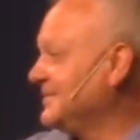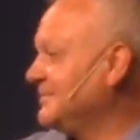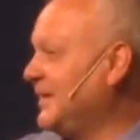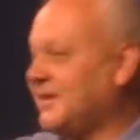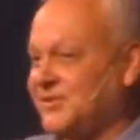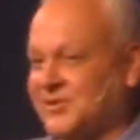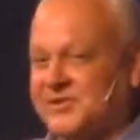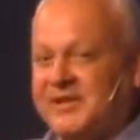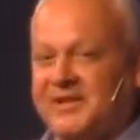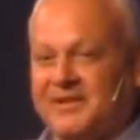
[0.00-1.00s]
Because you're
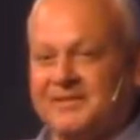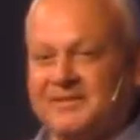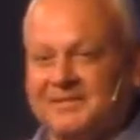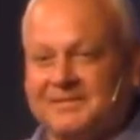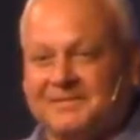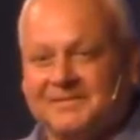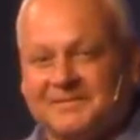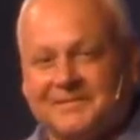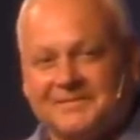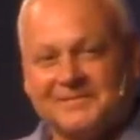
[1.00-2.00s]
singing
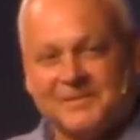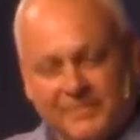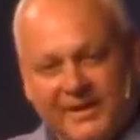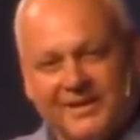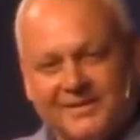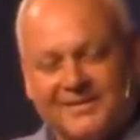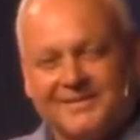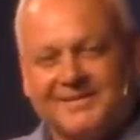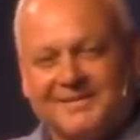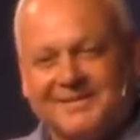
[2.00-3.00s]
to me.
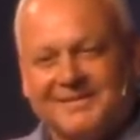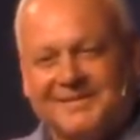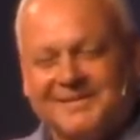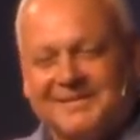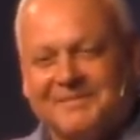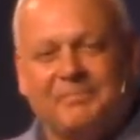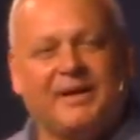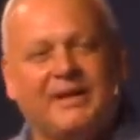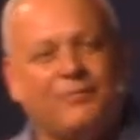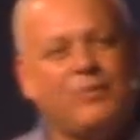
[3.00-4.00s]
But if